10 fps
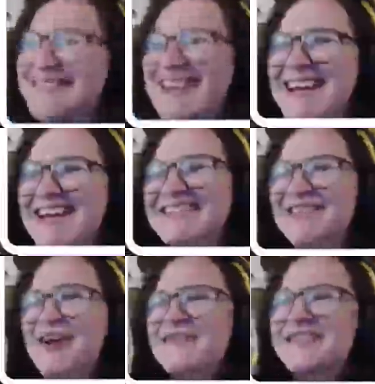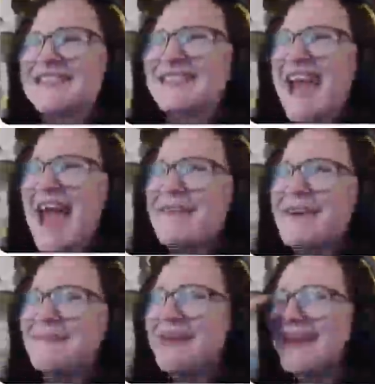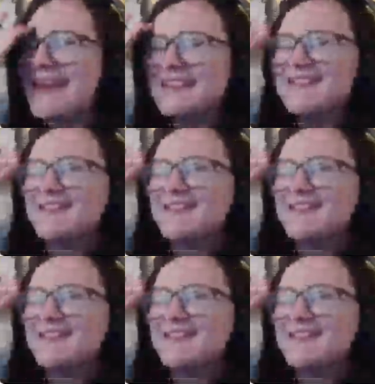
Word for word: It's not even scaring me, it's